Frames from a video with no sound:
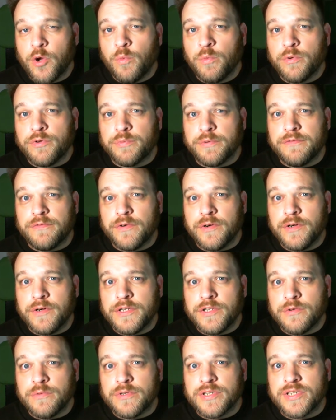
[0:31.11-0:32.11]
was referring
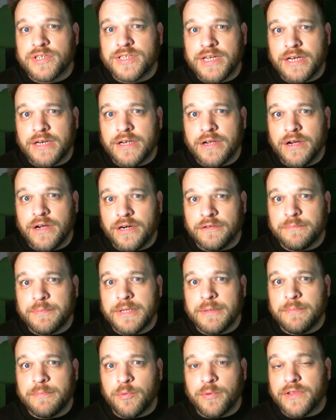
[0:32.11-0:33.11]
to a study of
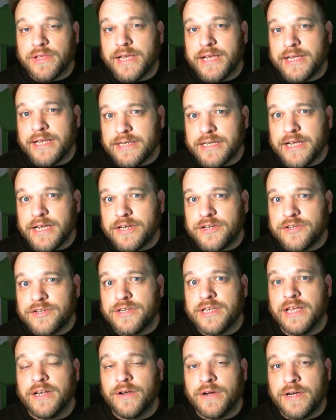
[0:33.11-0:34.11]
people with
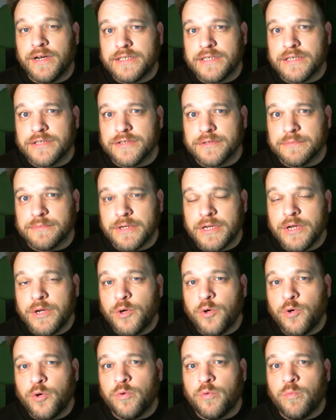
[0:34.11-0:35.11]
ADHD and autism
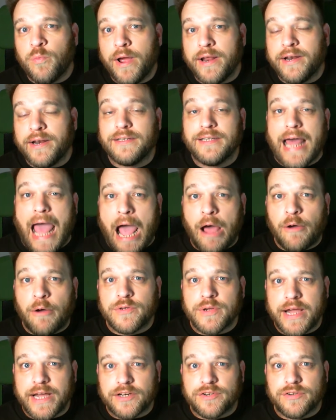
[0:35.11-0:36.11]
who, when allowed
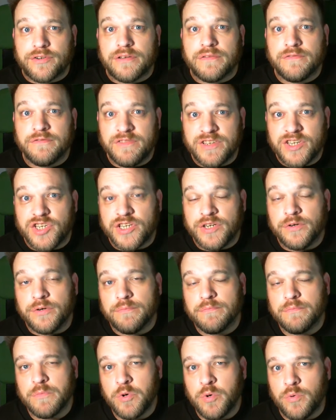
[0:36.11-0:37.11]
to actually fidget or
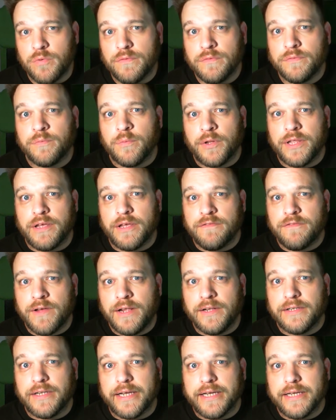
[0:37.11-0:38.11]
move when they
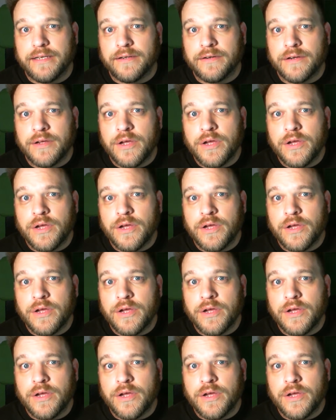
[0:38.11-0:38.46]
felt like it,